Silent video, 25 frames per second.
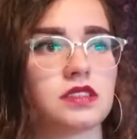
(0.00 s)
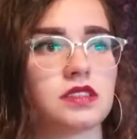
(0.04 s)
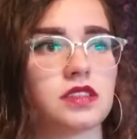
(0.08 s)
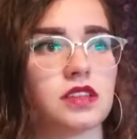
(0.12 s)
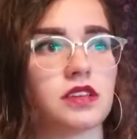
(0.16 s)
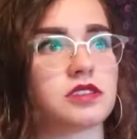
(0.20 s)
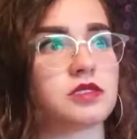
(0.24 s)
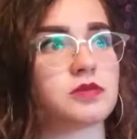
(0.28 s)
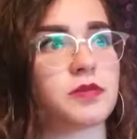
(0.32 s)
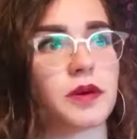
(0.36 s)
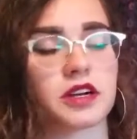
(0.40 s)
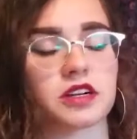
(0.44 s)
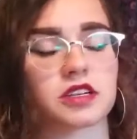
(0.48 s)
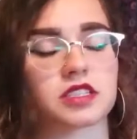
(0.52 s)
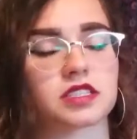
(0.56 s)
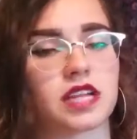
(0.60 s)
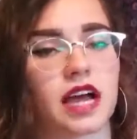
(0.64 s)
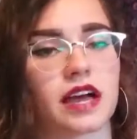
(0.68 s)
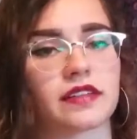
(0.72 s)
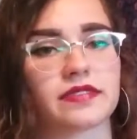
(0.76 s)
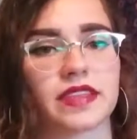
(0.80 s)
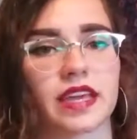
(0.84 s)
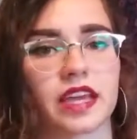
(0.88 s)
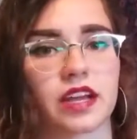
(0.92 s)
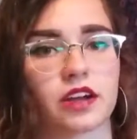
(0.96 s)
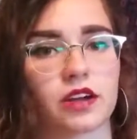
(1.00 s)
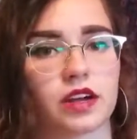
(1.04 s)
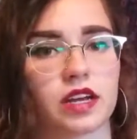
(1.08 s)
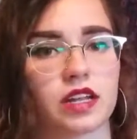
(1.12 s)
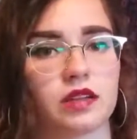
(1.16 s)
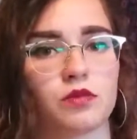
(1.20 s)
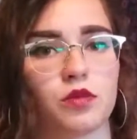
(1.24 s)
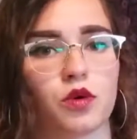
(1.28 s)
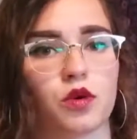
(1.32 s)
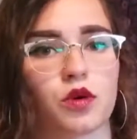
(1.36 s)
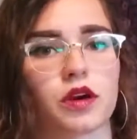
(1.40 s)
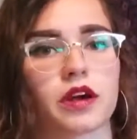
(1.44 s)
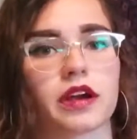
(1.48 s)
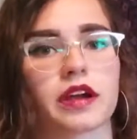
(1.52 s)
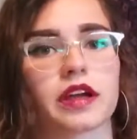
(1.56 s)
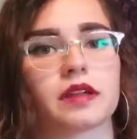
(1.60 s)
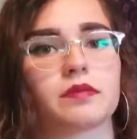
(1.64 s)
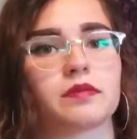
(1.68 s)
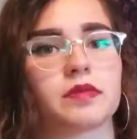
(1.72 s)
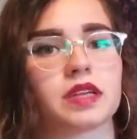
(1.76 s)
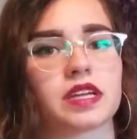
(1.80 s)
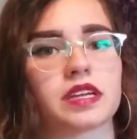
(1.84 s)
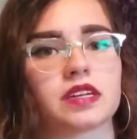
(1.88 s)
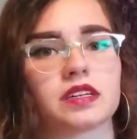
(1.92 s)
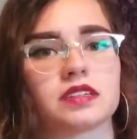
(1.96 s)
the spark's not there anymore and
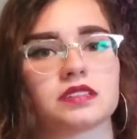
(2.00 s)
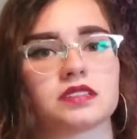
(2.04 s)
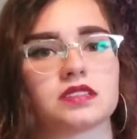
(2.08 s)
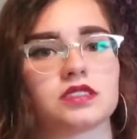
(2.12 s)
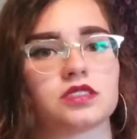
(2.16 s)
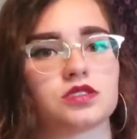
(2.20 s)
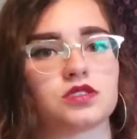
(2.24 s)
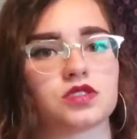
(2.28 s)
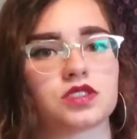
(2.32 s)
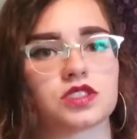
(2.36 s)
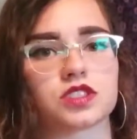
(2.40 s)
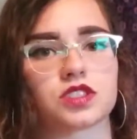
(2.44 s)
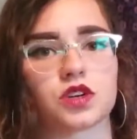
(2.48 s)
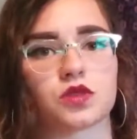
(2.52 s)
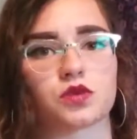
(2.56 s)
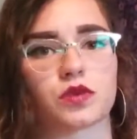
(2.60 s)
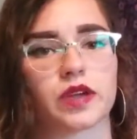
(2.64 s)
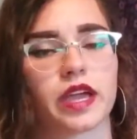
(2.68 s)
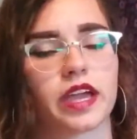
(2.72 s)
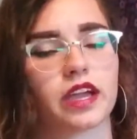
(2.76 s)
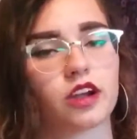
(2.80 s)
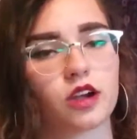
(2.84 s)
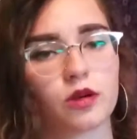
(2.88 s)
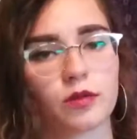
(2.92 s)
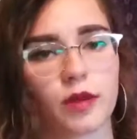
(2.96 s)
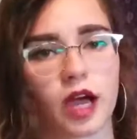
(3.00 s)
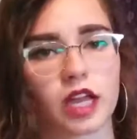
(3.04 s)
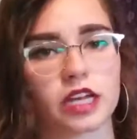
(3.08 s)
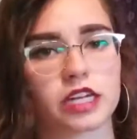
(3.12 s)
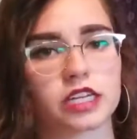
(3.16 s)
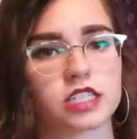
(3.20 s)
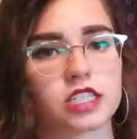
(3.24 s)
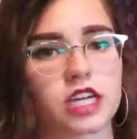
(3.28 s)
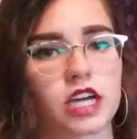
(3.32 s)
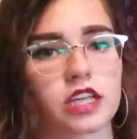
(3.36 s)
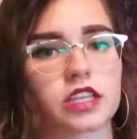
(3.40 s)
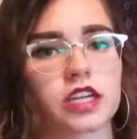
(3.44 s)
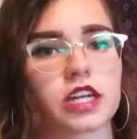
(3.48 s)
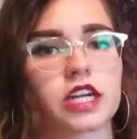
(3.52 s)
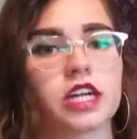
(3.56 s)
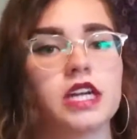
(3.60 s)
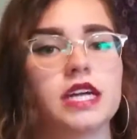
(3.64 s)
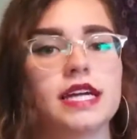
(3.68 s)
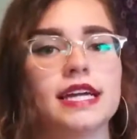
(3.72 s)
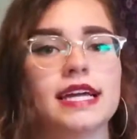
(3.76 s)
because you just don't care about each other?